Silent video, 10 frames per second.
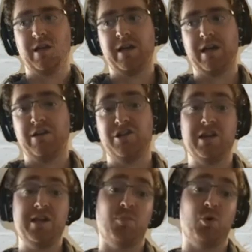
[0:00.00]
and you
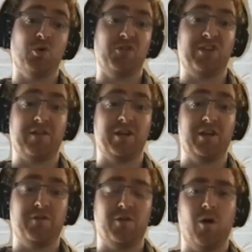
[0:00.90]
can import stuff in
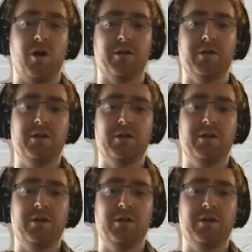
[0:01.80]
if you want.